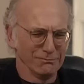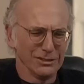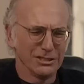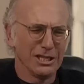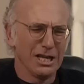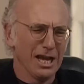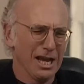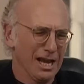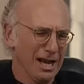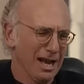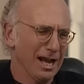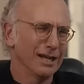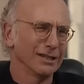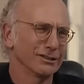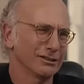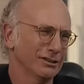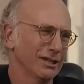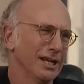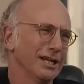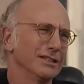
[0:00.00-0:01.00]
Yeah, I'll
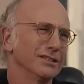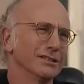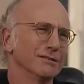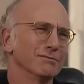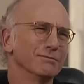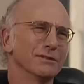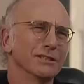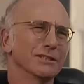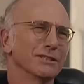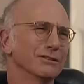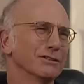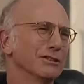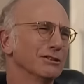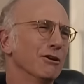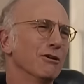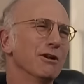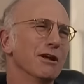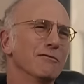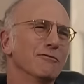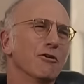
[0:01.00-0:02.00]
change it because you don't
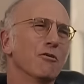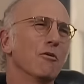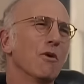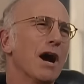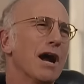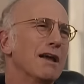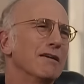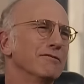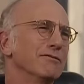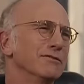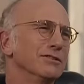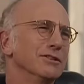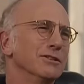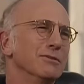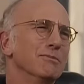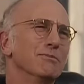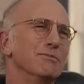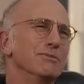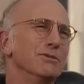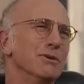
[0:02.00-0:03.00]
have a wife and your
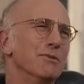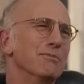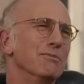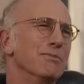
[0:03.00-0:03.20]
parents.